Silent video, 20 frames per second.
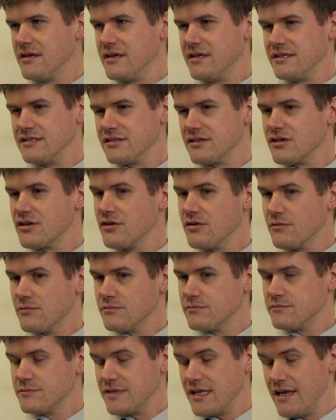is a
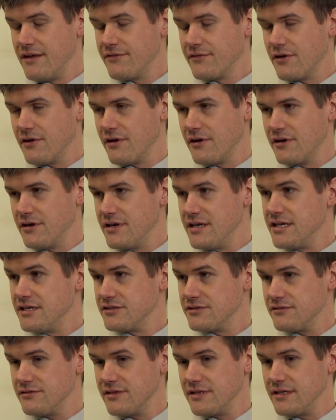good safeguard
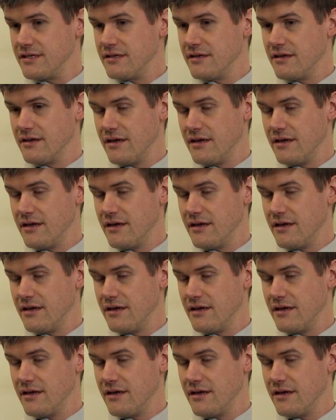initially.